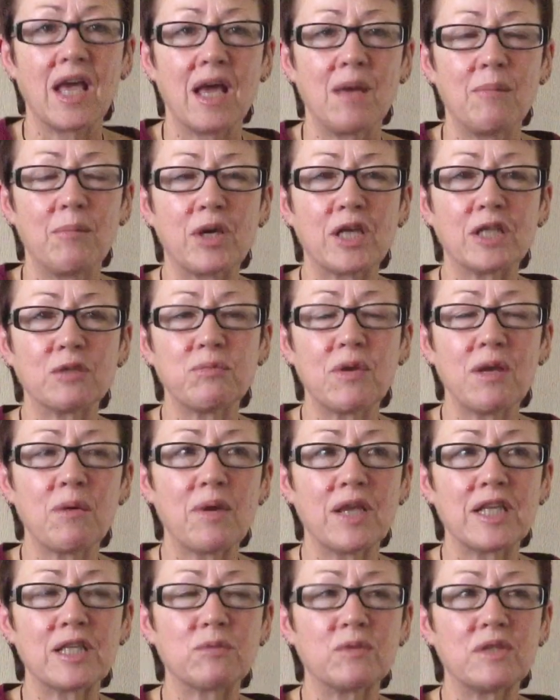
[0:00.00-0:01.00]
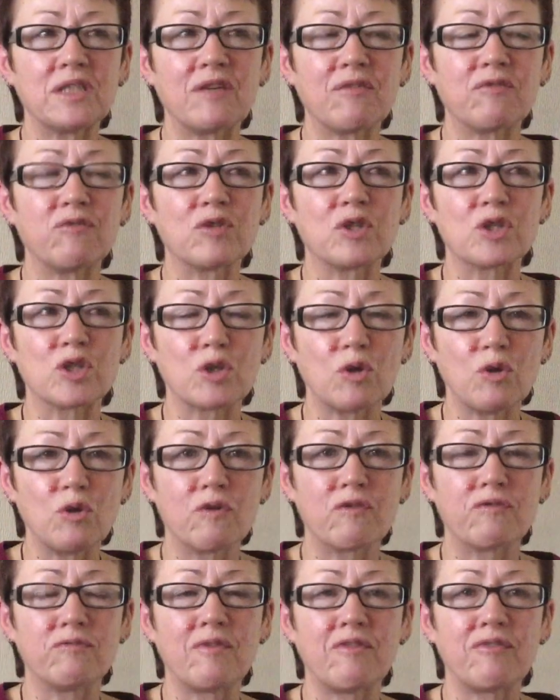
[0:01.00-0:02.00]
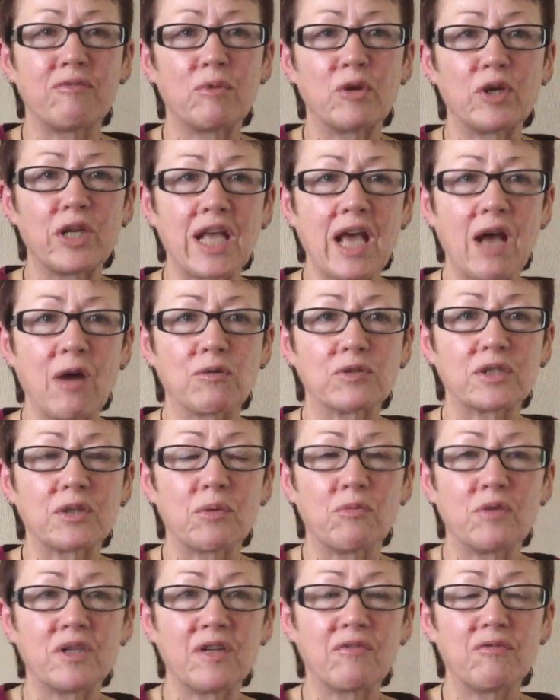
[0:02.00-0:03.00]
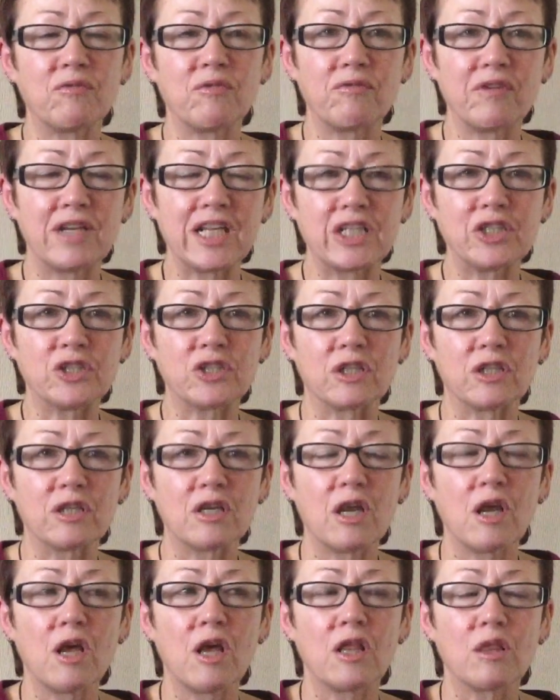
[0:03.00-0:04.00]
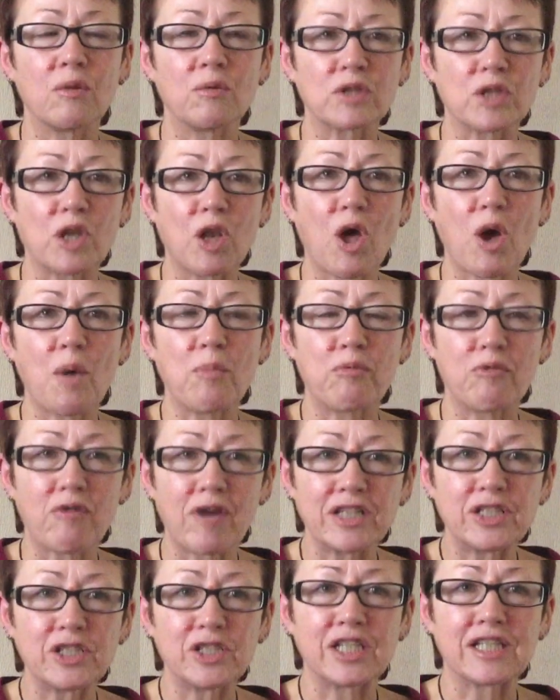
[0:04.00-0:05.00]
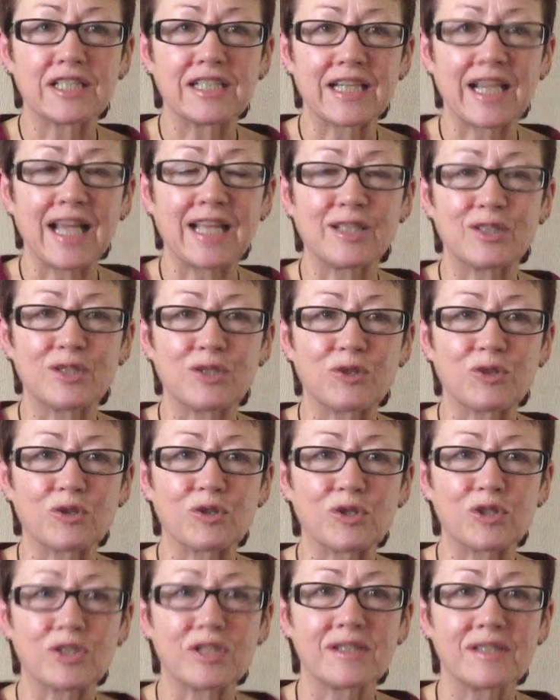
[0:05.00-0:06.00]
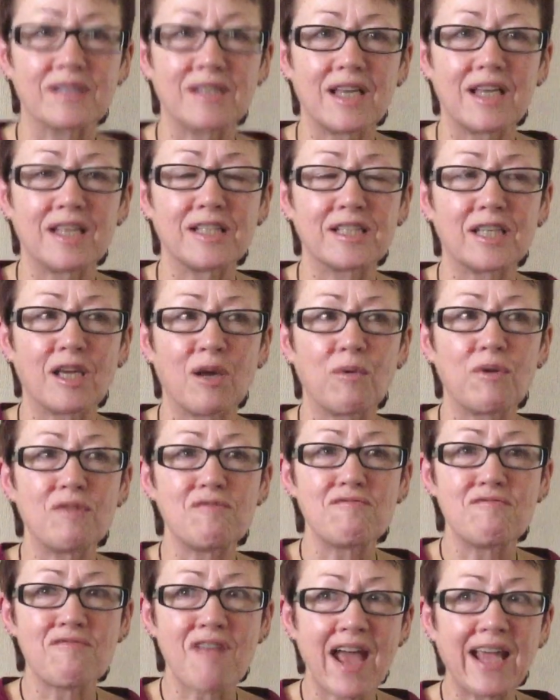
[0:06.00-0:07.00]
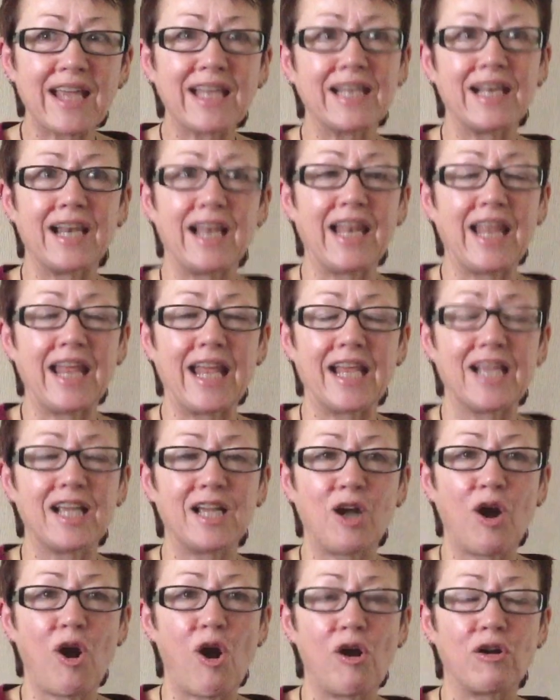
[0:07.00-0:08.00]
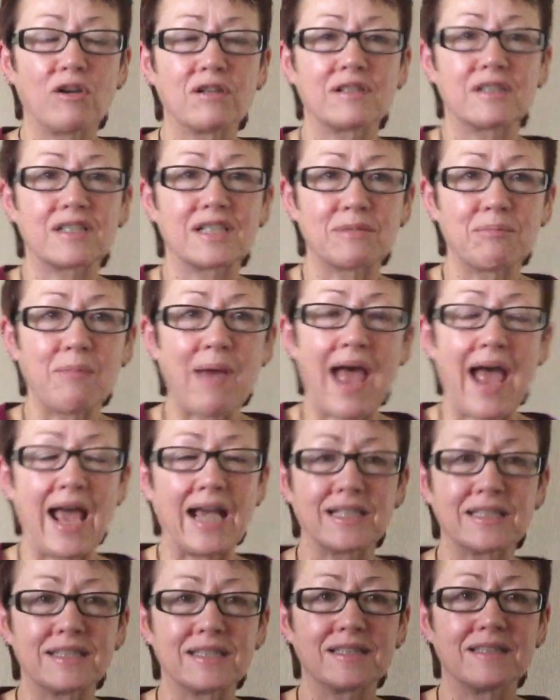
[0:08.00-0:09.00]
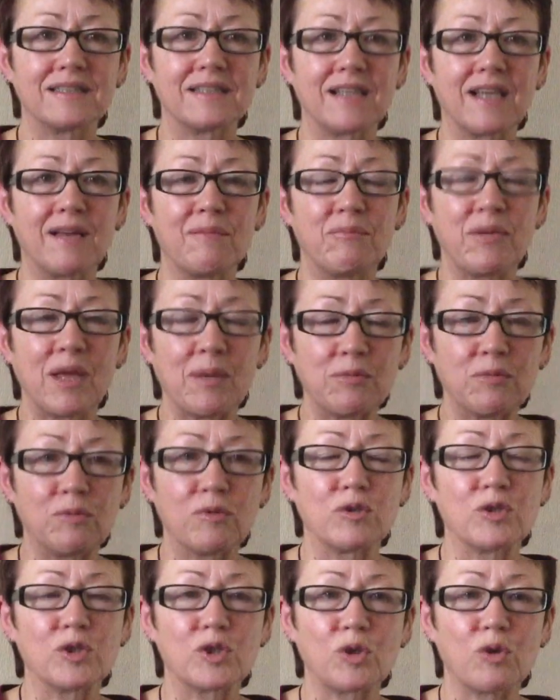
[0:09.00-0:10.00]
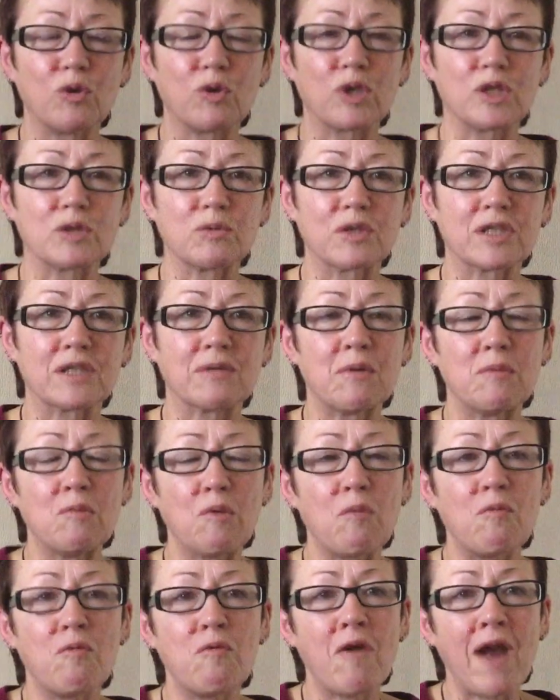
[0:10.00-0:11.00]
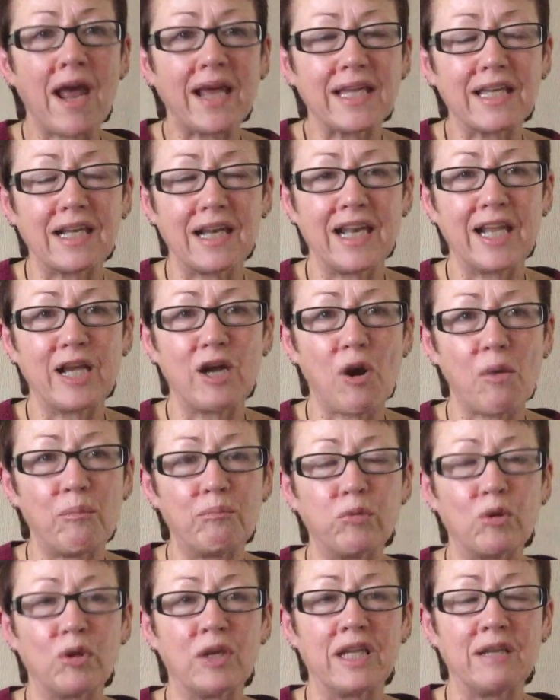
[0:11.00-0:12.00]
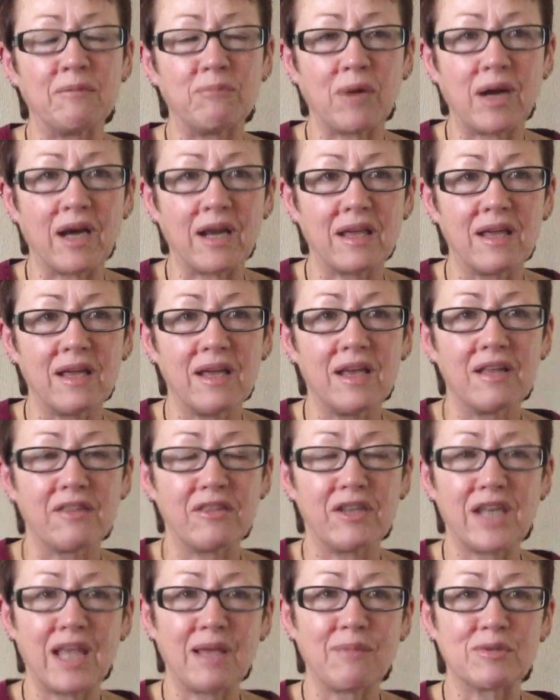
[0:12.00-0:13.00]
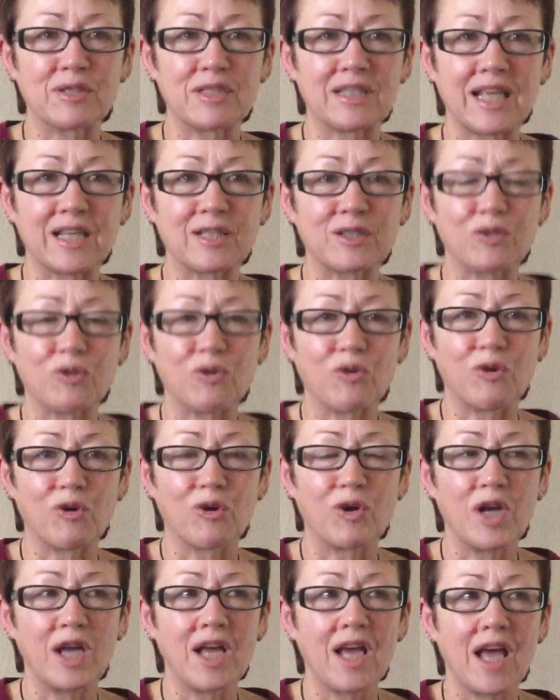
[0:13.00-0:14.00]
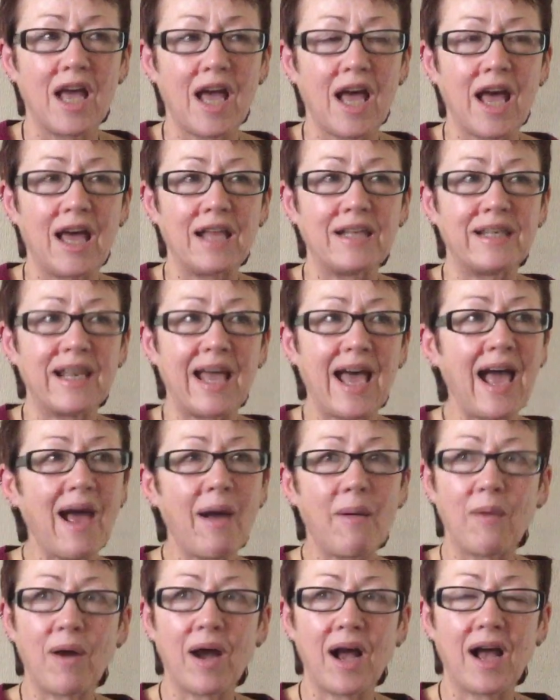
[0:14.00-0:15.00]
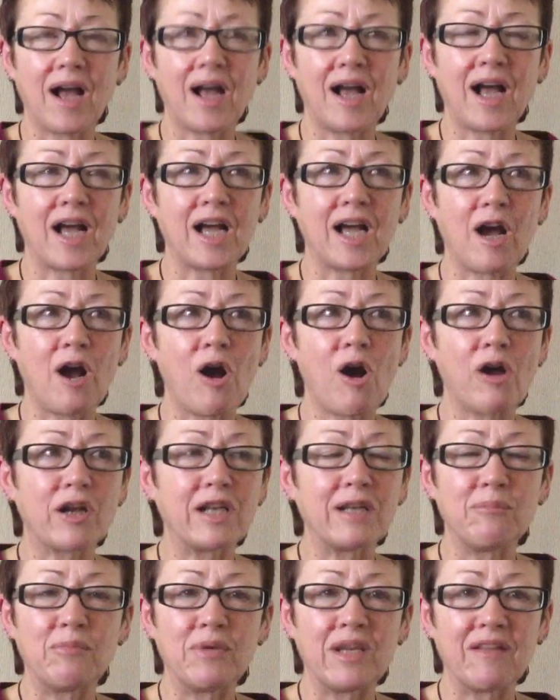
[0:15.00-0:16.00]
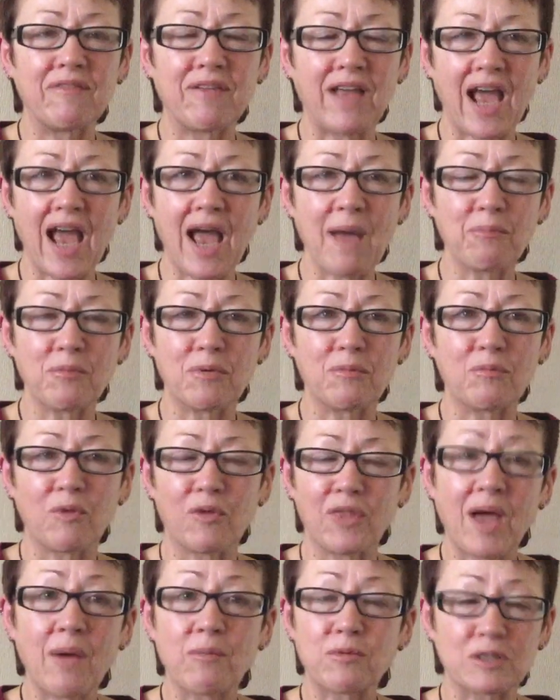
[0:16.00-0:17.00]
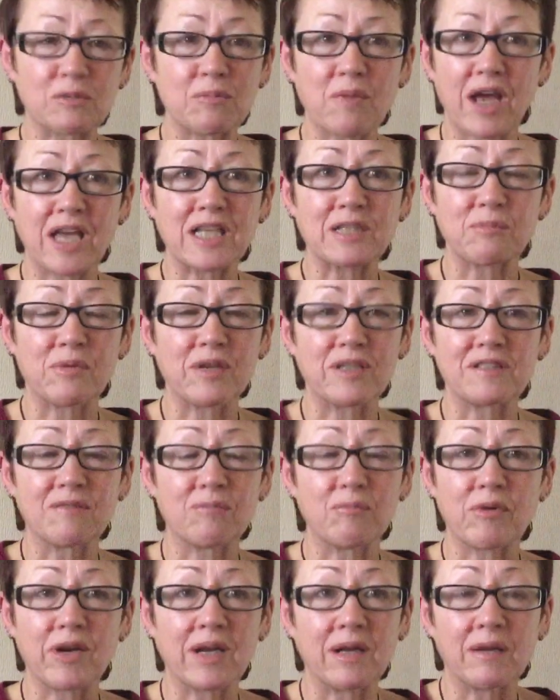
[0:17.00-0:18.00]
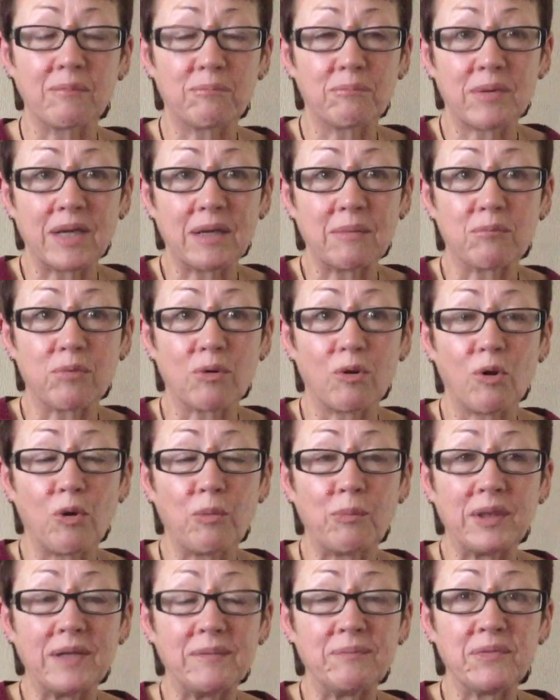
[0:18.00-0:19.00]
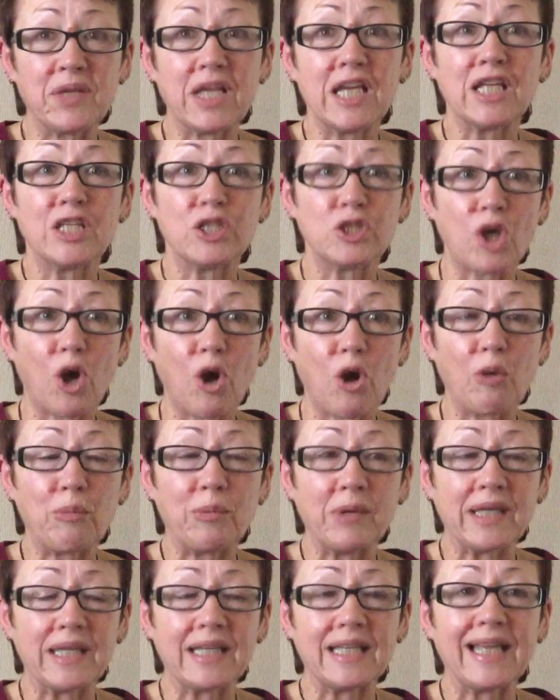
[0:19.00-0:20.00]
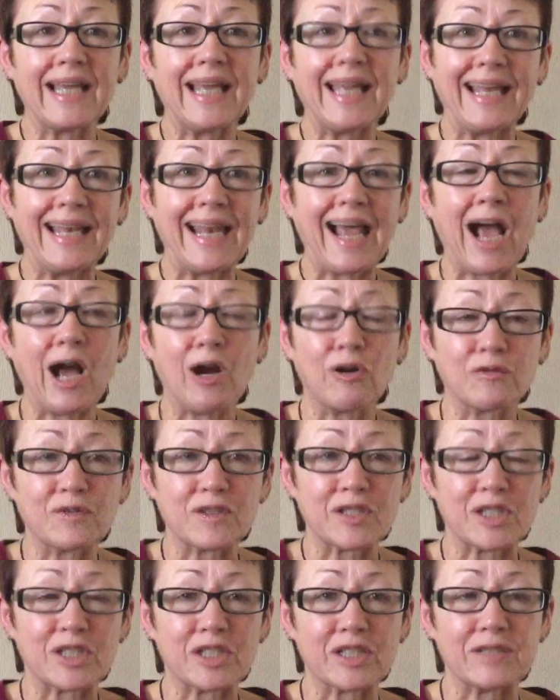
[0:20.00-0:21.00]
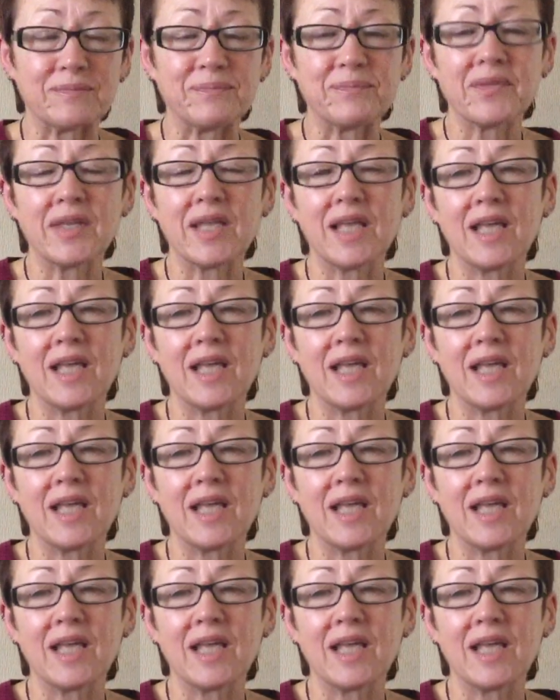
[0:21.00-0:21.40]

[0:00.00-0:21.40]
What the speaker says: And because we went to a different school from everybody else and we're a different religion, there was a lot of prejudice against us. So we regularly got smacked and people wouldn't talk to us. And my mum regularly got bullied by the neighbours next door. And now I can hardly believe it happened, but that was my experience of being brought up in Derby, in Alveston.